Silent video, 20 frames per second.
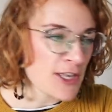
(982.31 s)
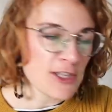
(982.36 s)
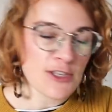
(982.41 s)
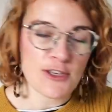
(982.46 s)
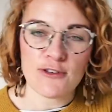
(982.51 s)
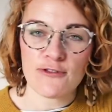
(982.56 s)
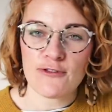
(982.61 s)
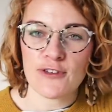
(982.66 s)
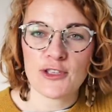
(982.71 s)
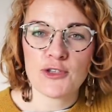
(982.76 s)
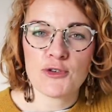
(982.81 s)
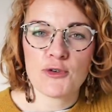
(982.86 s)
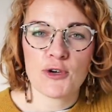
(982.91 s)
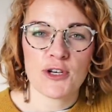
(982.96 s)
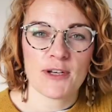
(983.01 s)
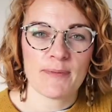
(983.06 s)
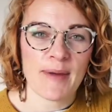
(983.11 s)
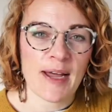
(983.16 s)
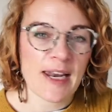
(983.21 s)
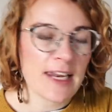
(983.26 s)
and you've
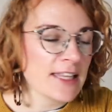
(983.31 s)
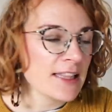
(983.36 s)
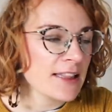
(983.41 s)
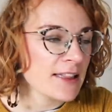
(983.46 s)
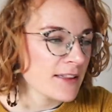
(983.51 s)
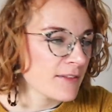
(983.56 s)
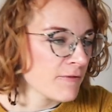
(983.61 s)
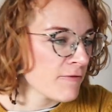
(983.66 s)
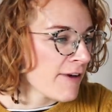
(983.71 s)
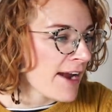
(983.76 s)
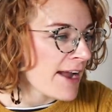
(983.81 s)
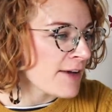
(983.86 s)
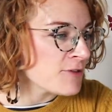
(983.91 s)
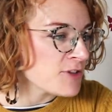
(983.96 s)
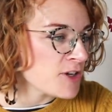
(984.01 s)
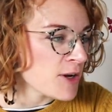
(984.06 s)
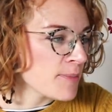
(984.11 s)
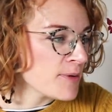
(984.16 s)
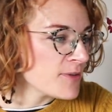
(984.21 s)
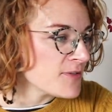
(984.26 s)
enjoyed my little
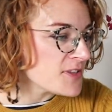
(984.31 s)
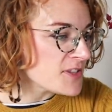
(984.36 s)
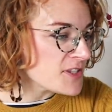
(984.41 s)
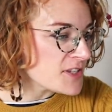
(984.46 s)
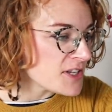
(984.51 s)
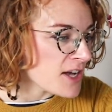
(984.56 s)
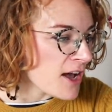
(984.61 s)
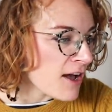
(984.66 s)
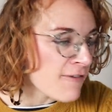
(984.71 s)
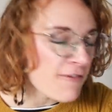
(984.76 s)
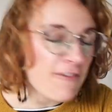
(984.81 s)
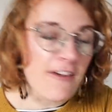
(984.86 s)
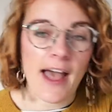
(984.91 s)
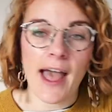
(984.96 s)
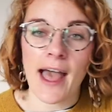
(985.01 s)
roundup of stuff.